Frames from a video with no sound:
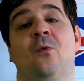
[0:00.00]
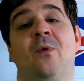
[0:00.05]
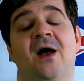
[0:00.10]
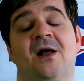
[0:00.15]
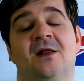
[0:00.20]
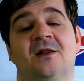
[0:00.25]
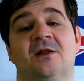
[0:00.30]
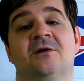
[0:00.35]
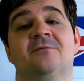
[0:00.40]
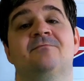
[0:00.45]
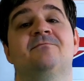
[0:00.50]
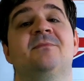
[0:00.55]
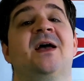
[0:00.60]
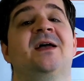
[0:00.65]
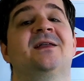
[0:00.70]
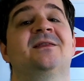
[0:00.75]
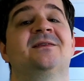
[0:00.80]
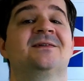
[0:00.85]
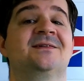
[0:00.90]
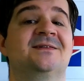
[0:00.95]
Well,
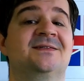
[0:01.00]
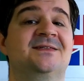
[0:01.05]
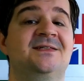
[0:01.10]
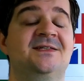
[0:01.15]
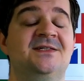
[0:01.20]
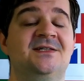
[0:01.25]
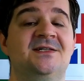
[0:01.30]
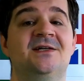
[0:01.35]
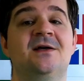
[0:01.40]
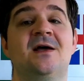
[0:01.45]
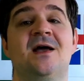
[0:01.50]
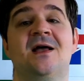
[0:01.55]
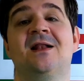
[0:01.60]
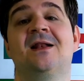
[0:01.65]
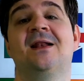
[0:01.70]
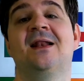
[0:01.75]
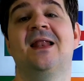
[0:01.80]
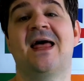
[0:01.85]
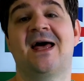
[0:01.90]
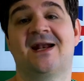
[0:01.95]
and sie
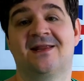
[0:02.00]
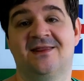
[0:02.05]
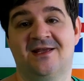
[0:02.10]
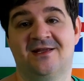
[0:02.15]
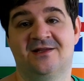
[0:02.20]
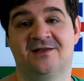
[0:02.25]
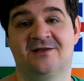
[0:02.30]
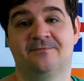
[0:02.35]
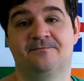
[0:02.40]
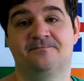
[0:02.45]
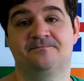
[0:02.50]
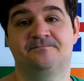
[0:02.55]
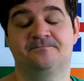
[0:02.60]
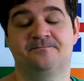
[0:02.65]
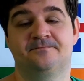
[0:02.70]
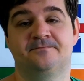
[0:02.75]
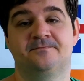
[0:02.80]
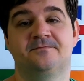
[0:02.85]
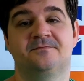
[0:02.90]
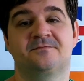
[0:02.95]
lernen.
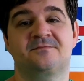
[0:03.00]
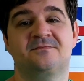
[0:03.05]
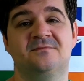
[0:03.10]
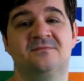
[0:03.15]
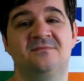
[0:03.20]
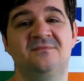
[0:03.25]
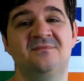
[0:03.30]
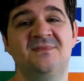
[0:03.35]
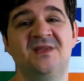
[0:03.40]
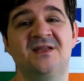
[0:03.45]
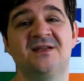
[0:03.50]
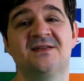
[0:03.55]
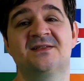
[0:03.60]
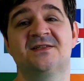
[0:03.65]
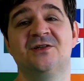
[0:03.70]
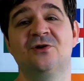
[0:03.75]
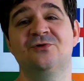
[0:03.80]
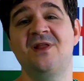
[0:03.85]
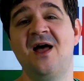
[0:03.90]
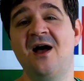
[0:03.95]

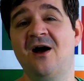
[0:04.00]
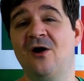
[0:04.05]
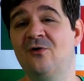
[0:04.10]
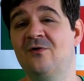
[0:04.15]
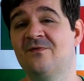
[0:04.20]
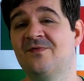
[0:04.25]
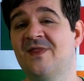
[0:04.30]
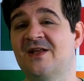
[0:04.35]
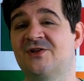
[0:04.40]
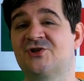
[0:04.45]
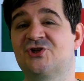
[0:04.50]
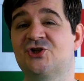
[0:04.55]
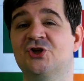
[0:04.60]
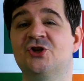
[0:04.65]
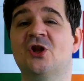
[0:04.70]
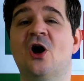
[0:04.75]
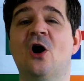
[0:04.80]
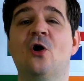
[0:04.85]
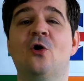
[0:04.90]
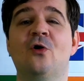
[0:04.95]
So now that
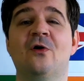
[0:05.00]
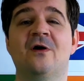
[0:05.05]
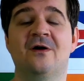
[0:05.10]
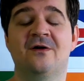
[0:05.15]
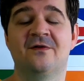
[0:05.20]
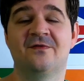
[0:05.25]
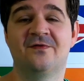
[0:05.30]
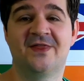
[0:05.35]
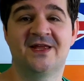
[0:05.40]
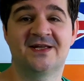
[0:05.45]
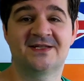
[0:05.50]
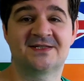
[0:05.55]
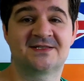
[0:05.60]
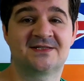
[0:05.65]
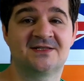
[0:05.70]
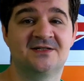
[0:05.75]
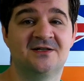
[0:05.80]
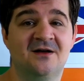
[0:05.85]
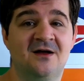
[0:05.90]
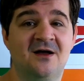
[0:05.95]
you know
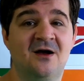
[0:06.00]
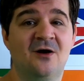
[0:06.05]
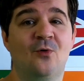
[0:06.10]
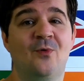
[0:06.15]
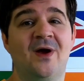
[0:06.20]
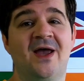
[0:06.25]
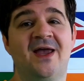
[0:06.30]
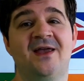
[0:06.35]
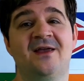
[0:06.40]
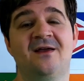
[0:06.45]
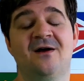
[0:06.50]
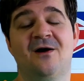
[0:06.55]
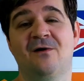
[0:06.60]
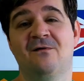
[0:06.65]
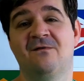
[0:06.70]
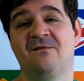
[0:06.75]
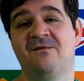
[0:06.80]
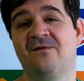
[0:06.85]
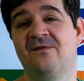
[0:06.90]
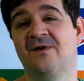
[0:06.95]
this way
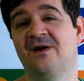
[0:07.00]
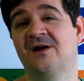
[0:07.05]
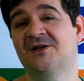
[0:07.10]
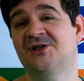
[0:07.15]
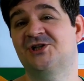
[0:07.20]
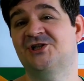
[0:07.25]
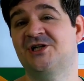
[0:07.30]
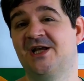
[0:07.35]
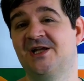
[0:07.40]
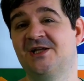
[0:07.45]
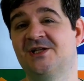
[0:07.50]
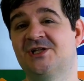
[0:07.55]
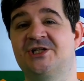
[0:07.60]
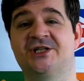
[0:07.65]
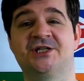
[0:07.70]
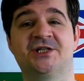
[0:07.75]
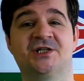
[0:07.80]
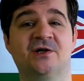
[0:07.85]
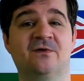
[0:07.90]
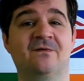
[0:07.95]
of
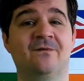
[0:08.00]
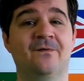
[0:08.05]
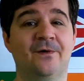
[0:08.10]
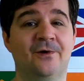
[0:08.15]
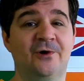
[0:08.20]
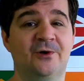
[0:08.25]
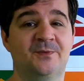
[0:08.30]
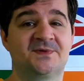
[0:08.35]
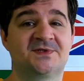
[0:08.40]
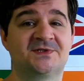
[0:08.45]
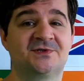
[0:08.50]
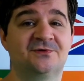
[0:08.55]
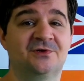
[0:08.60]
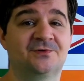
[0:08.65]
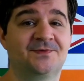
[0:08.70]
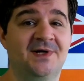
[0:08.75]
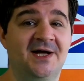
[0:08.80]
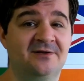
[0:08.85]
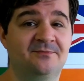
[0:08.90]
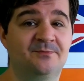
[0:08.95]
changing verbs to
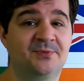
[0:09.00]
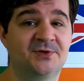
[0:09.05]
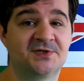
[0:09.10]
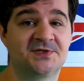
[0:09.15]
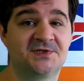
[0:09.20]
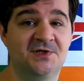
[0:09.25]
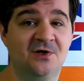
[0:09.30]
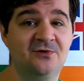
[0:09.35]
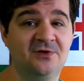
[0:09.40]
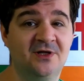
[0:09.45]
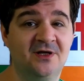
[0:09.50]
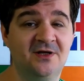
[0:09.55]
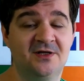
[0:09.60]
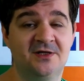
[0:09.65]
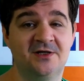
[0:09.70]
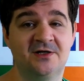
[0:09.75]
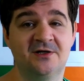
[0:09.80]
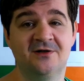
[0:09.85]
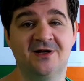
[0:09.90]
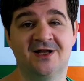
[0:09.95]
the right persona
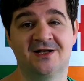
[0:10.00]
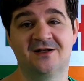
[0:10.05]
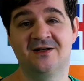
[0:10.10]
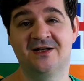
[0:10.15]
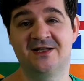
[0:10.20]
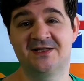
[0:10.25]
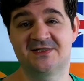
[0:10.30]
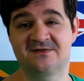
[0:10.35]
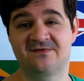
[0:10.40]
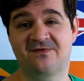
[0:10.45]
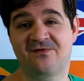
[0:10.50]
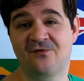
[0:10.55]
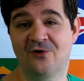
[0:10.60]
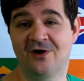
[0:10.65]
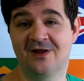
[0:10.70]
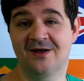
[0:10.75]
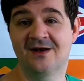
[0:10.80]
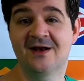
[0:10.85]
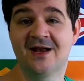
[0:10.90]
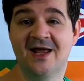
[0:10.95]
here, at least
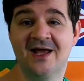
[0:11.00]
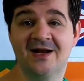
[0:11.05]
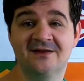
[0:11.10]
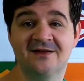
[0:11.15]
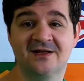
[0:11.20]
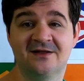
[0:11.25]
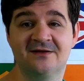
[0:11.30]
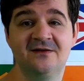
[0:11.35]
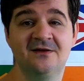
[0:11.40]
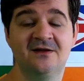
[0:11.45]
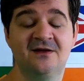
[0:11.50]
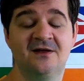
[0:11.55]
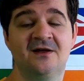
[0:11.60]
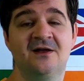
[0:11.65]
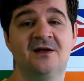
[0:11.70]
for lernen,